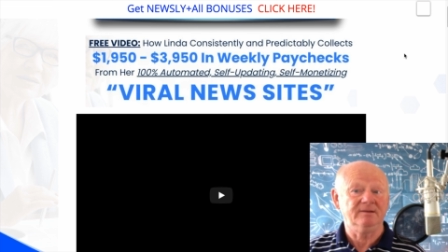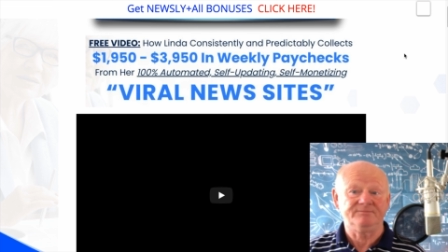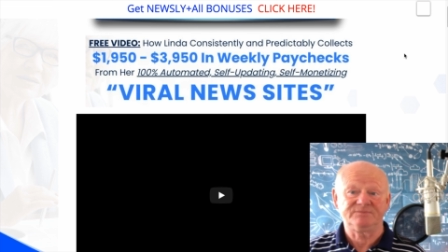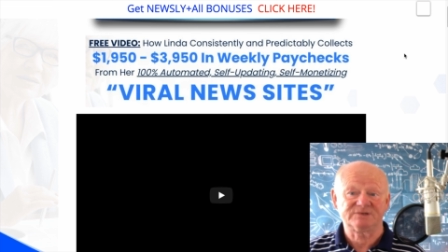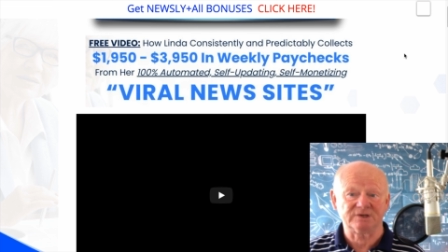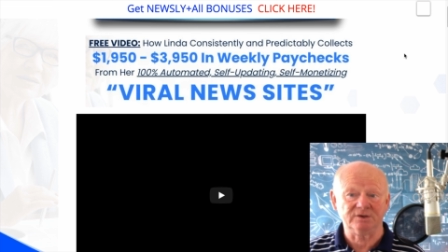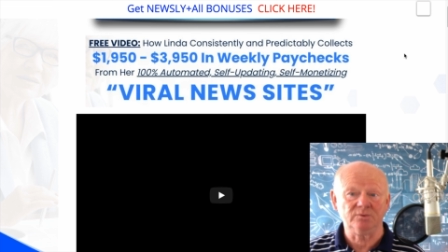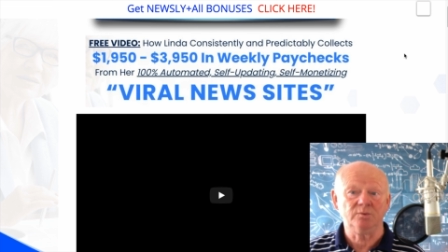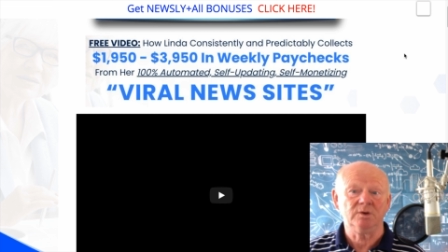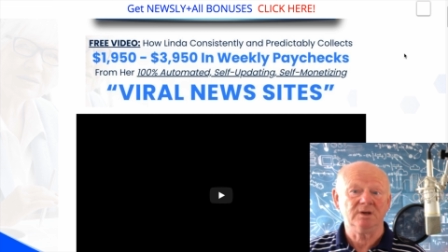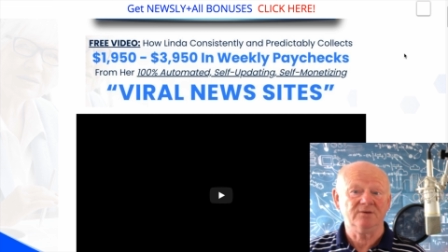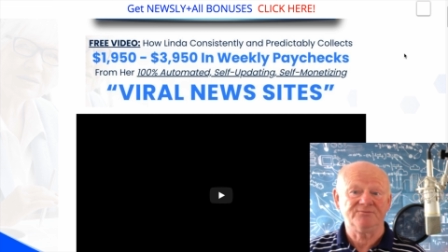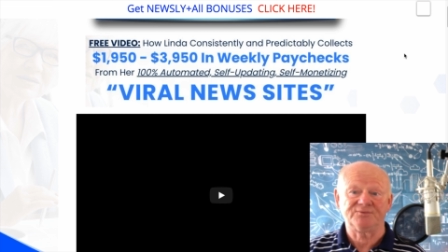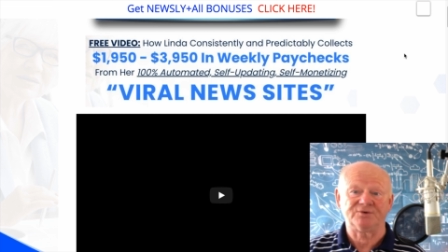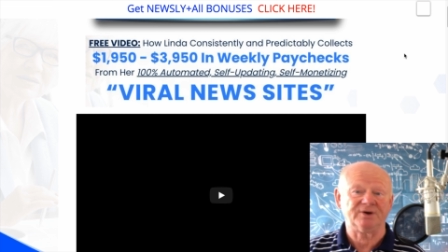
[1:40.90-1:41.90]
two
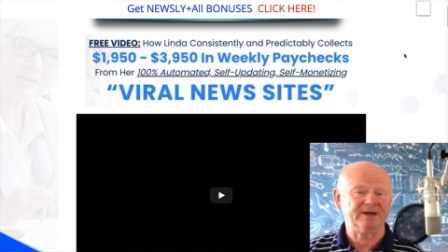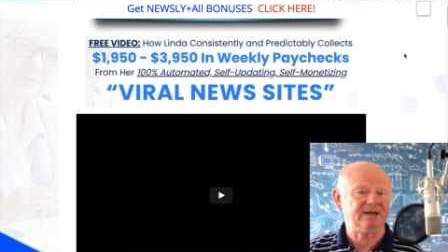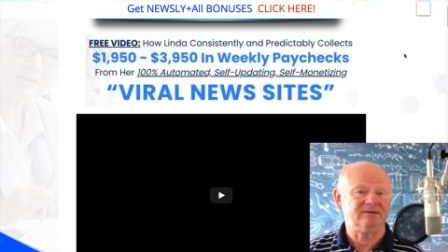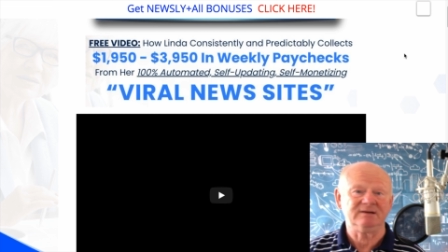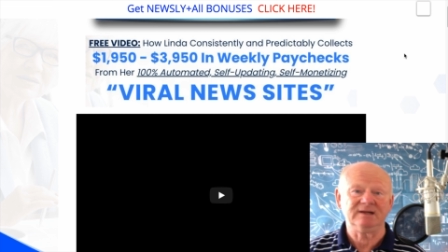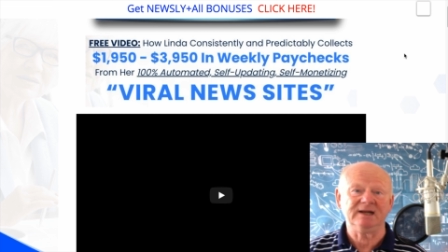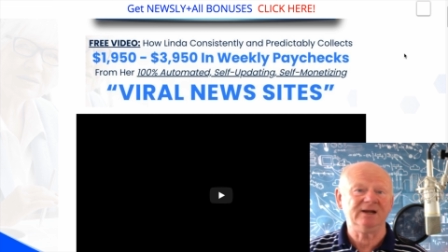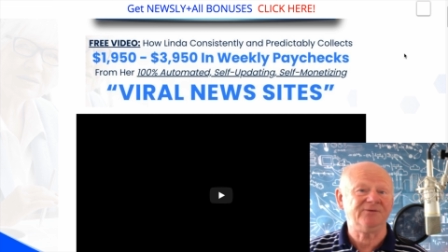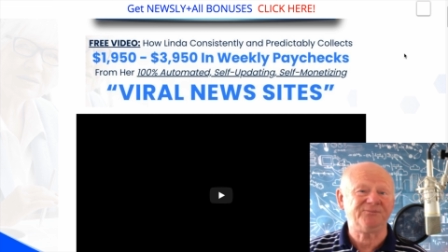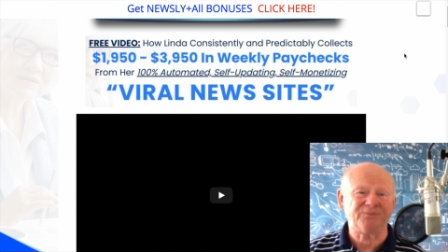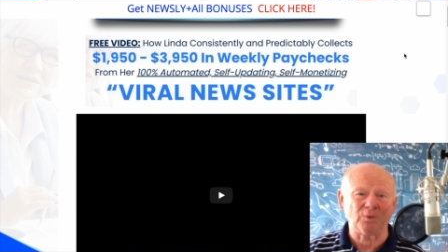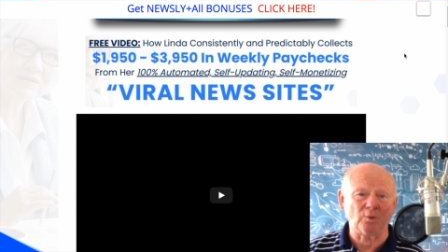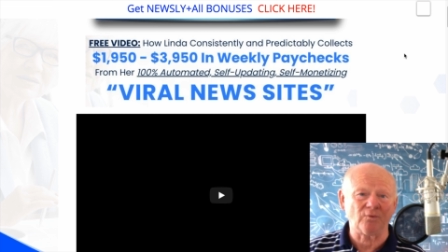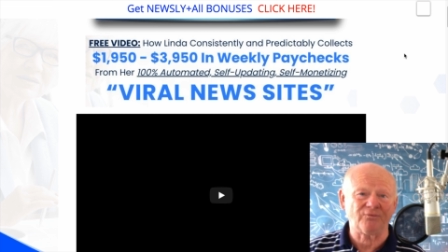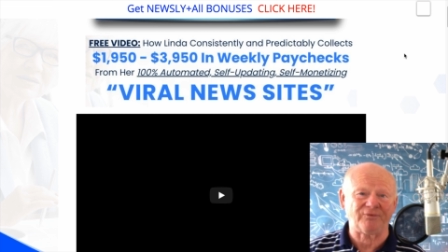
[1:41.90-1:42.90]
three nearly
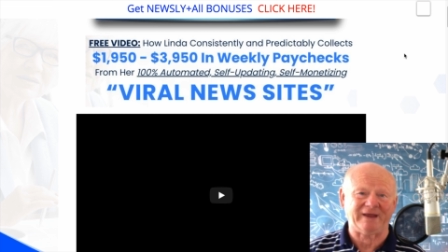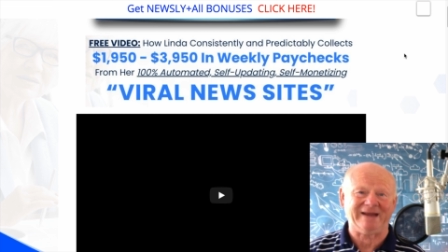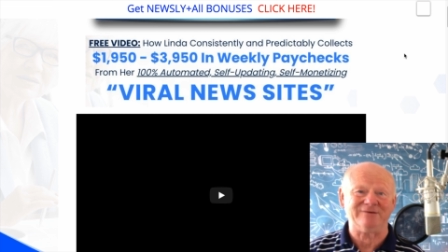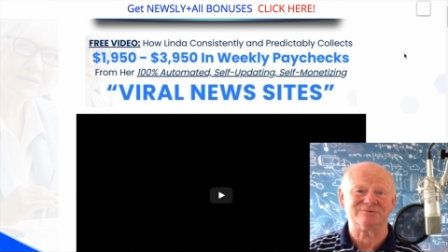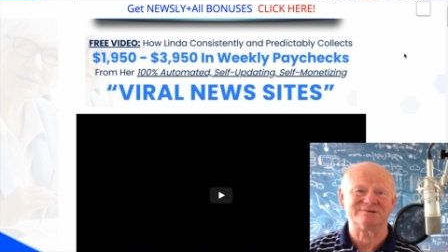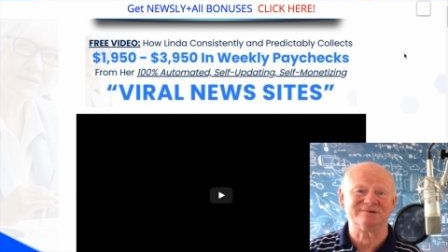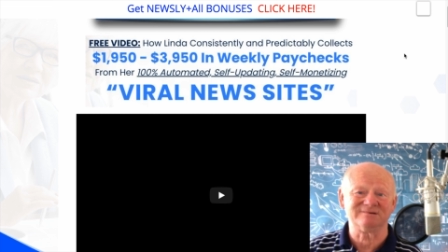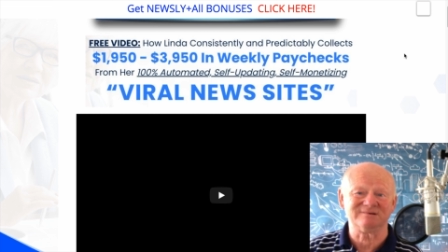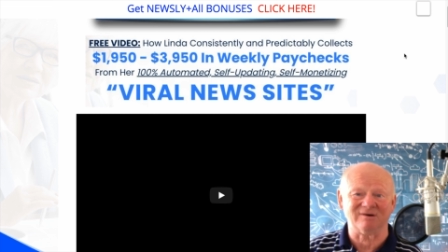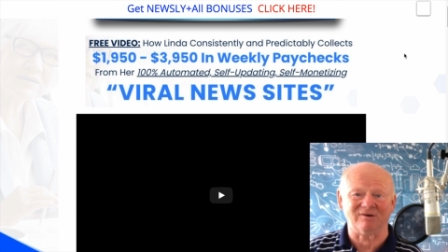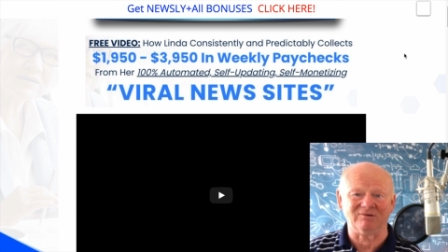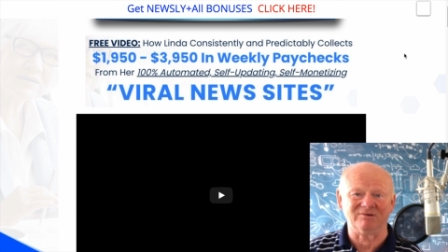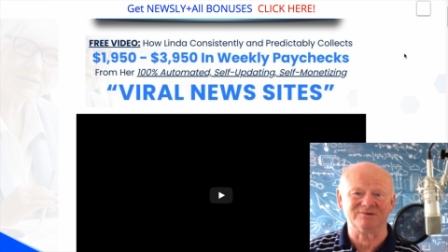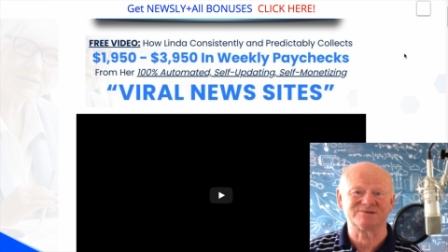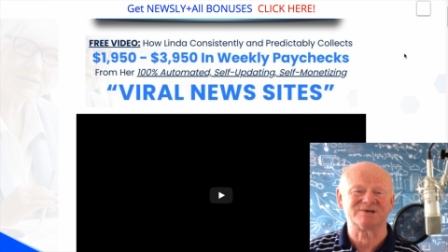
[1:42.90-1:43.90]
four thousand
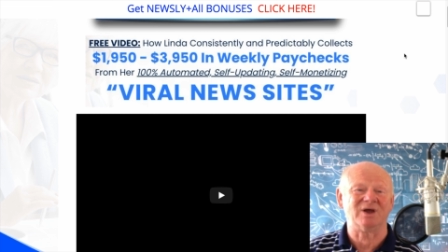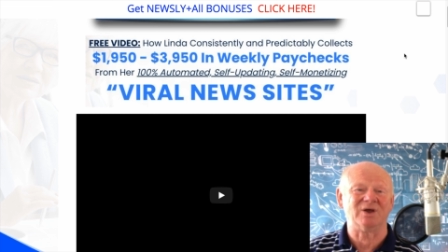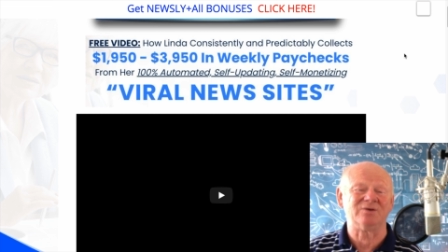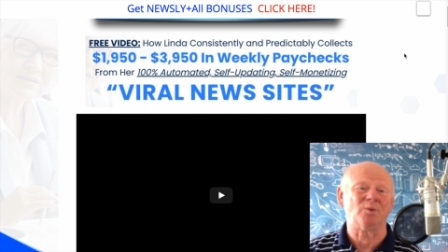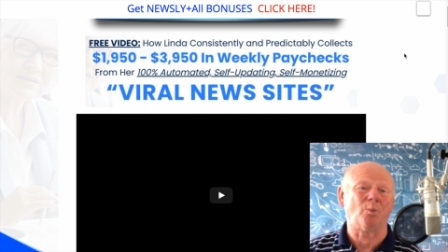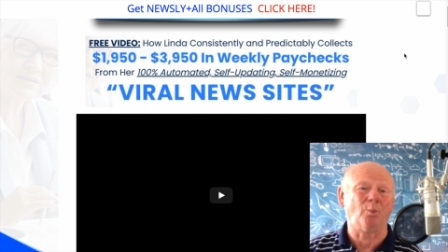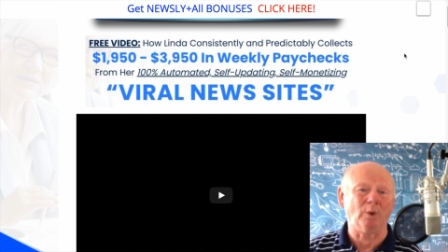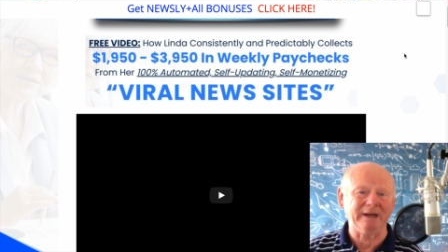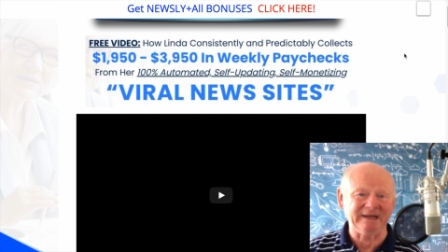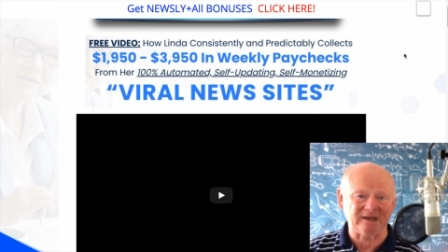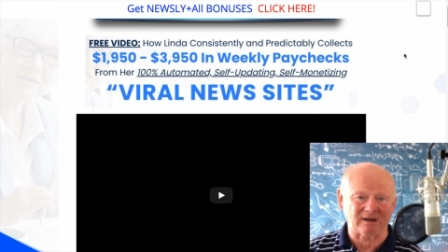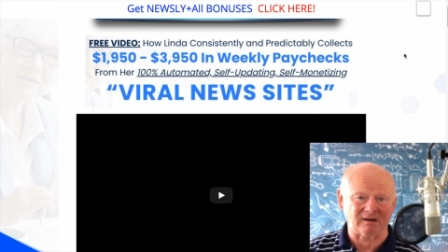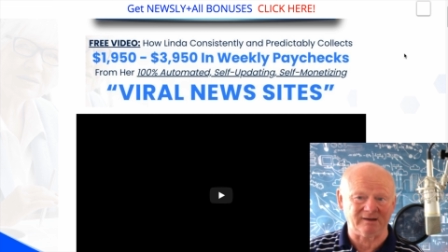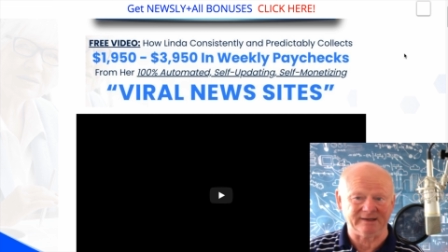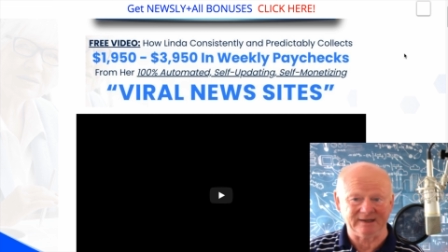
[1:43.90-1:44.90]
dollars
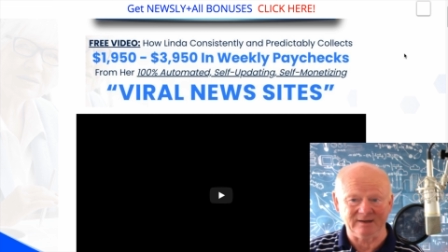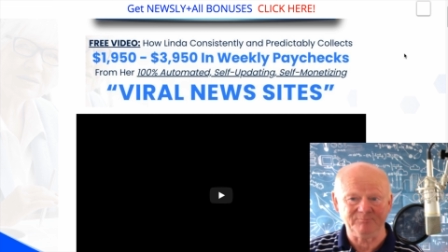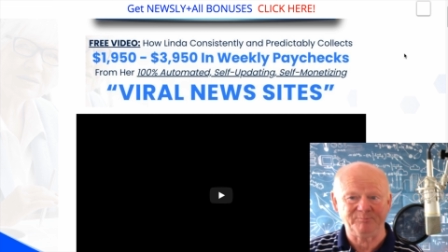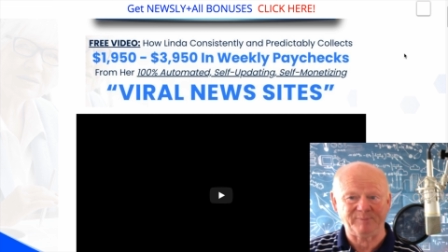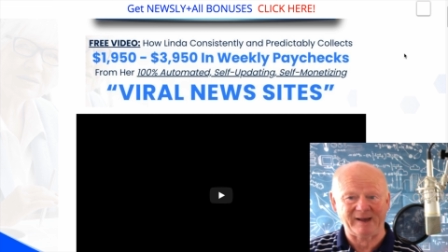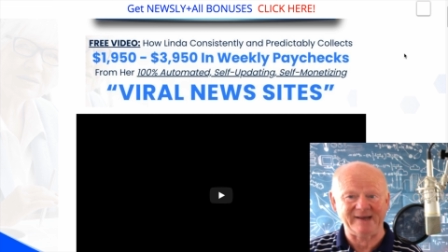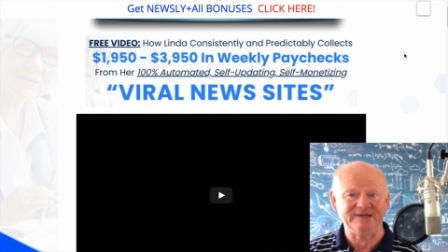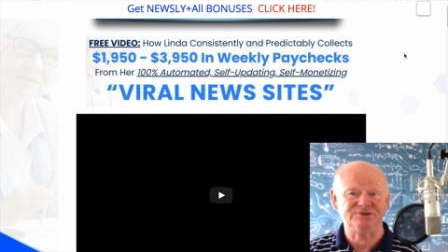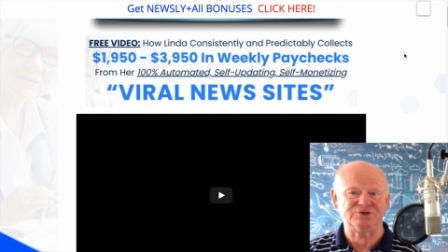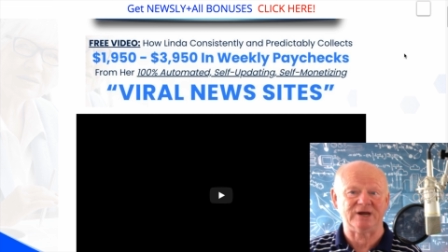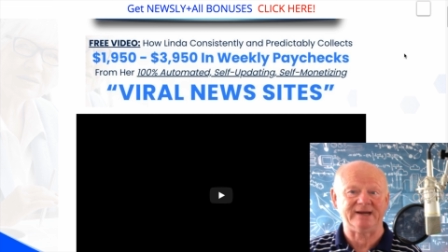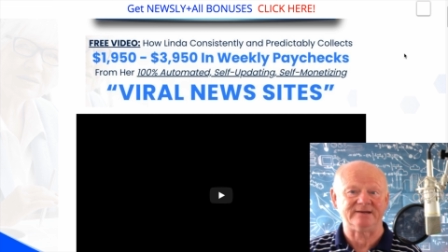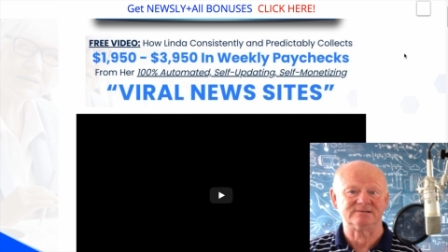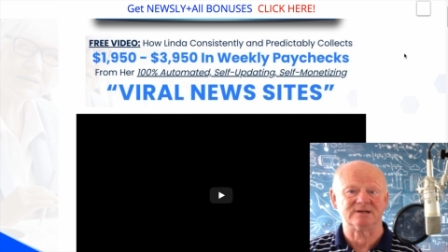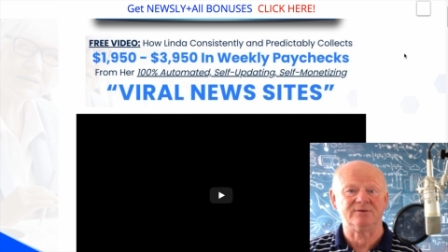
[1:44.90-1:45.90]
weekly in
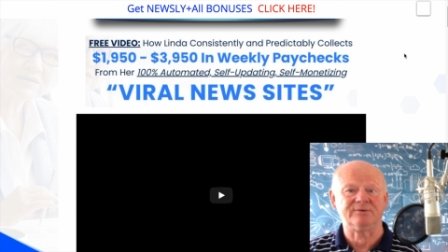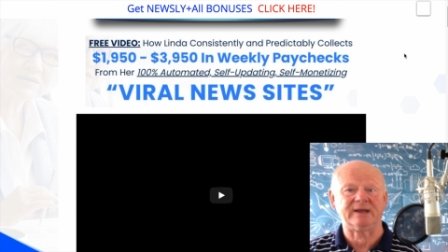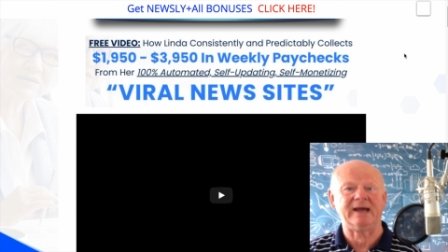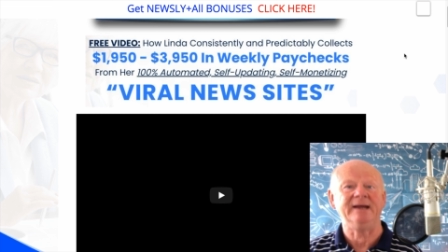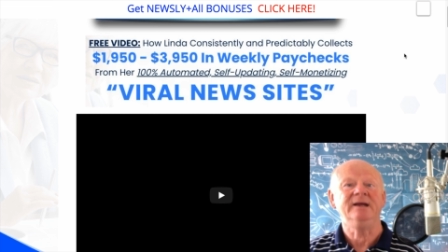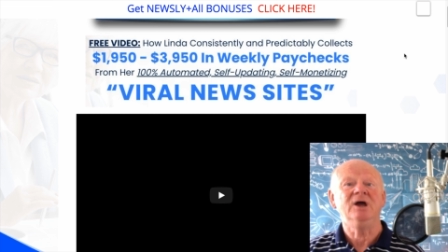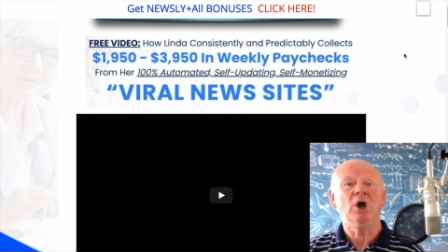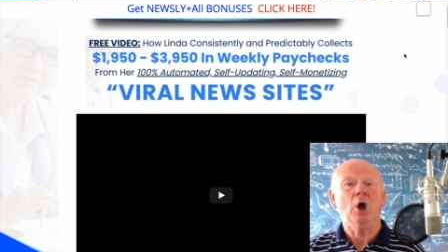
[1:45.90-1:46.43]
paychecks, okay?